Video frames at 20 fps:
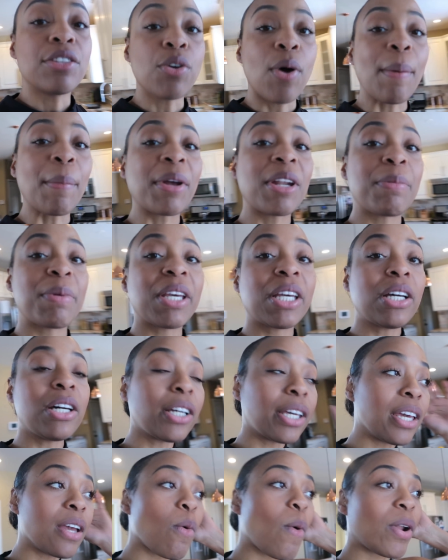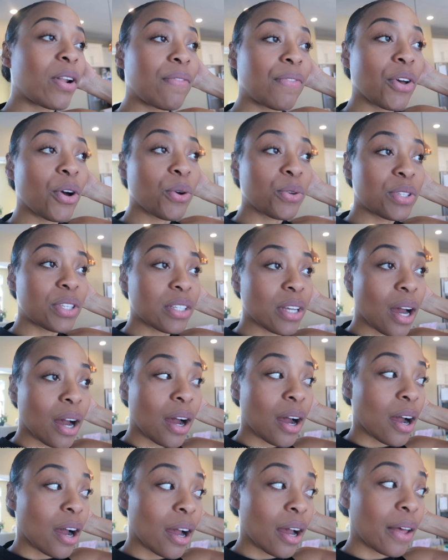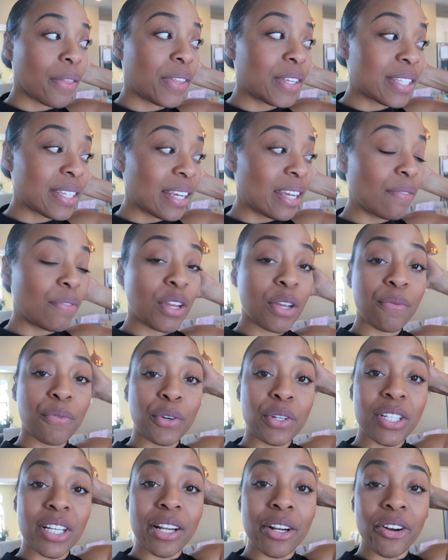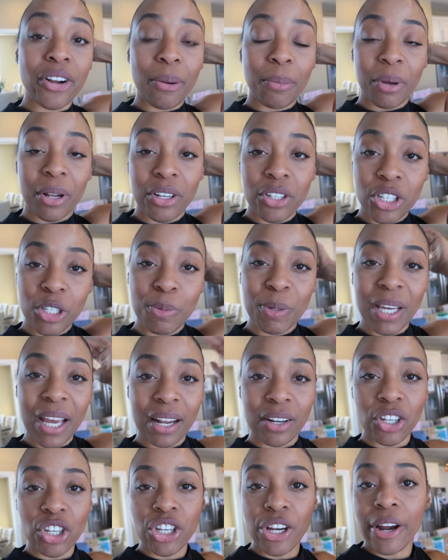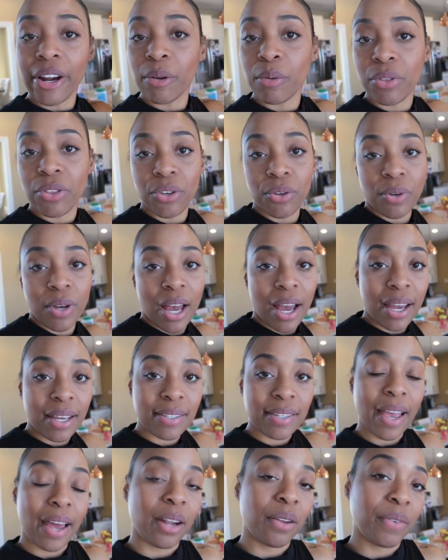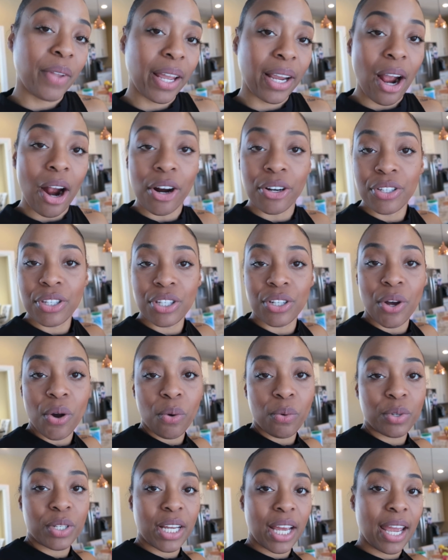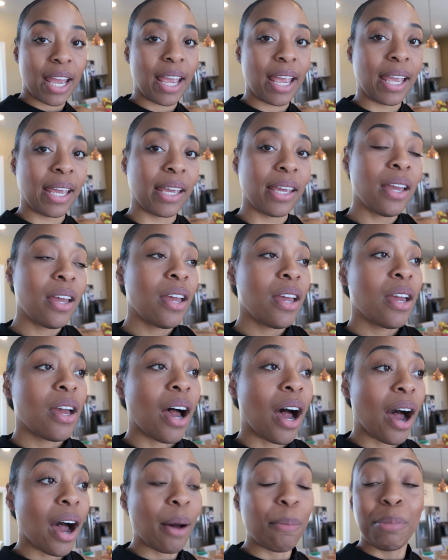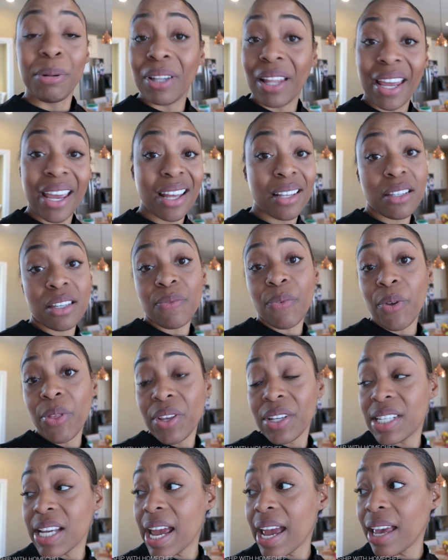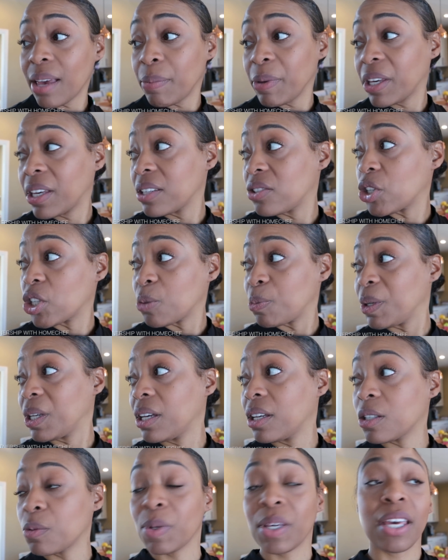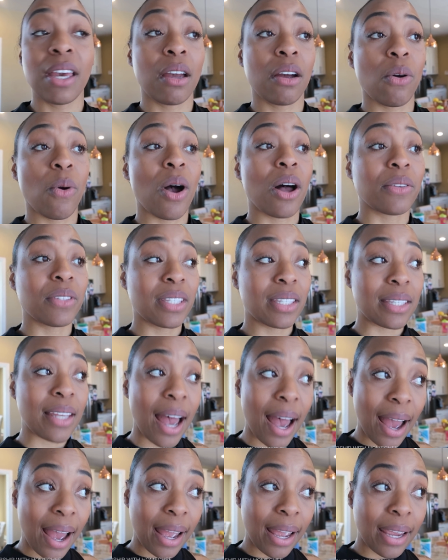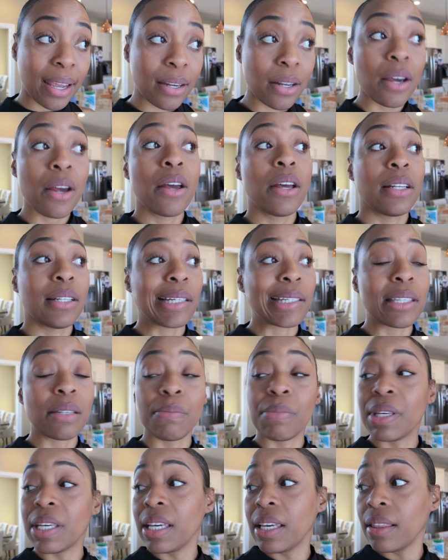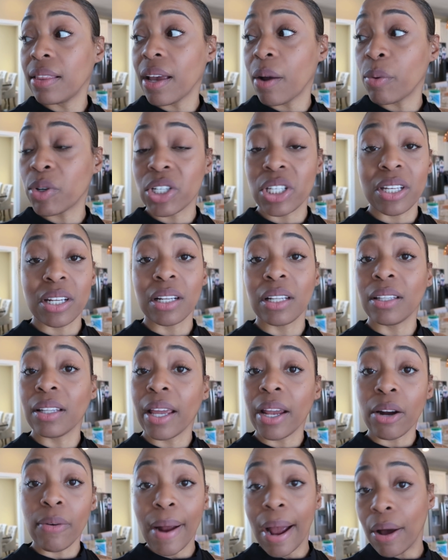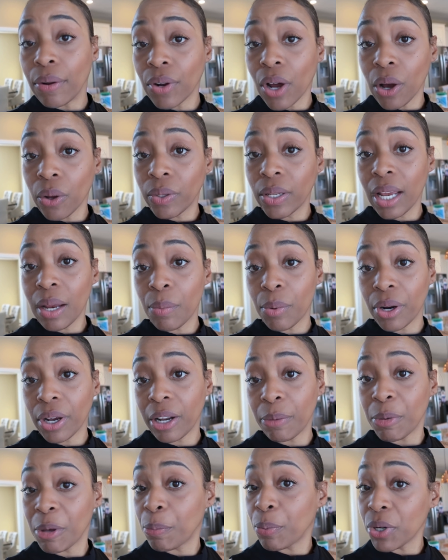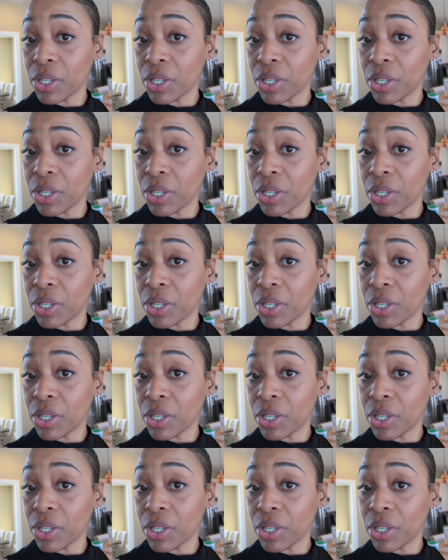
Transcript: And so I'm gonna be cooking one of those uh, this evening for dinner, and I'm gonna just be kind of sharing with you guys kind of like our snow day uh, plans for the day, because just because we can't go outside doesn't mean that we're just gonna lay around all day. We're gonna be